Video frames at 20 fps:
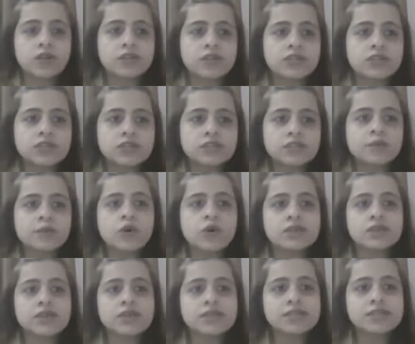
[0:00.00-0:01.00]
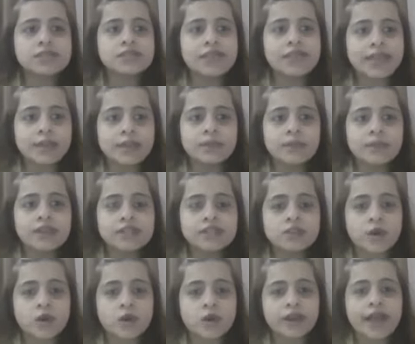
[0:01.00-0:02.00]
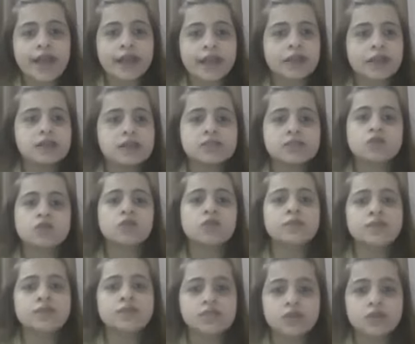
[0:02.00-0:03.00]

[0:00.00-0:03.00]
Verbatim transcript: just because there is a label it's organic does not mean it's